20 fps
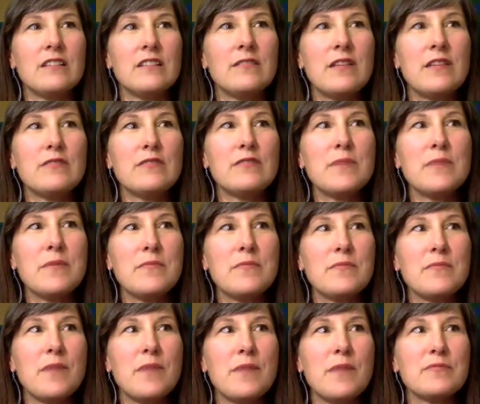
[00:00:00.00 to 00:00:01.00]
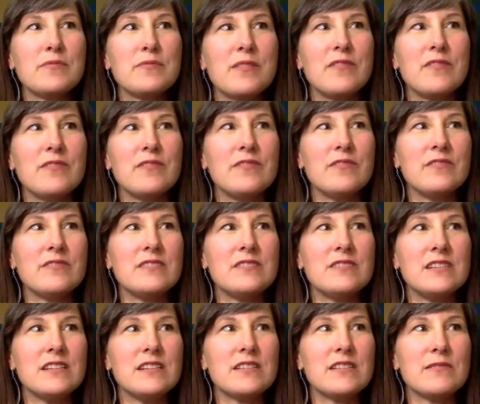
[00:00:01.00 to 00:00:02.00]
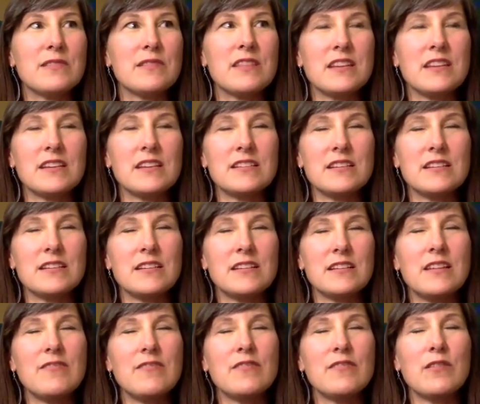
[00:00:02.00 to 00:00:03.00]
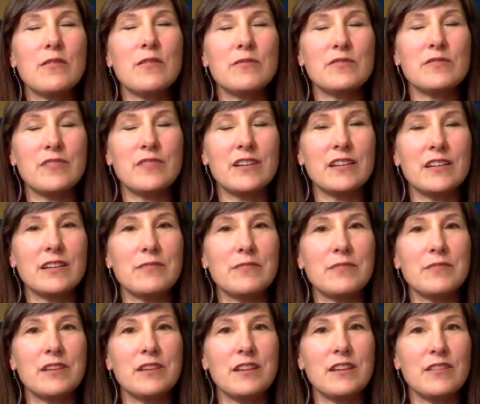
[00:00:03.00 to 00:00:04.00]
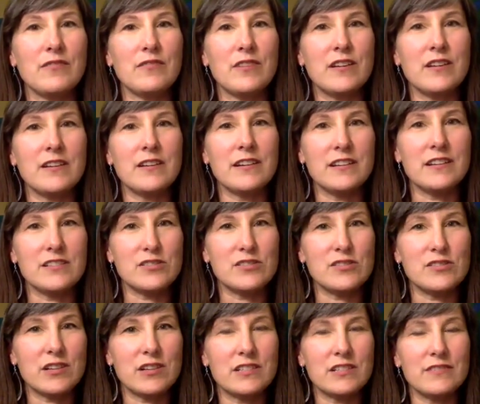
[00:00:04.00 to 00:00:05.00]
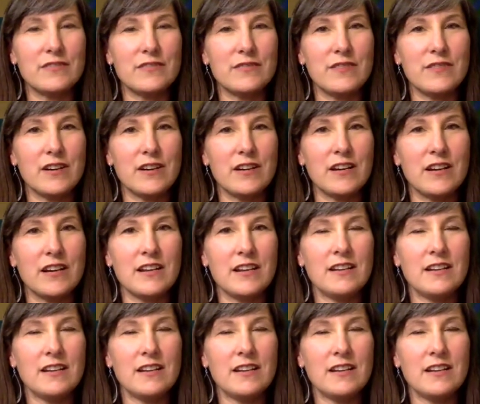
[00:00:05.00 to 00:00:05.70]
That was my mom's way of dealing with things, and even though it was very limited and very destructive and very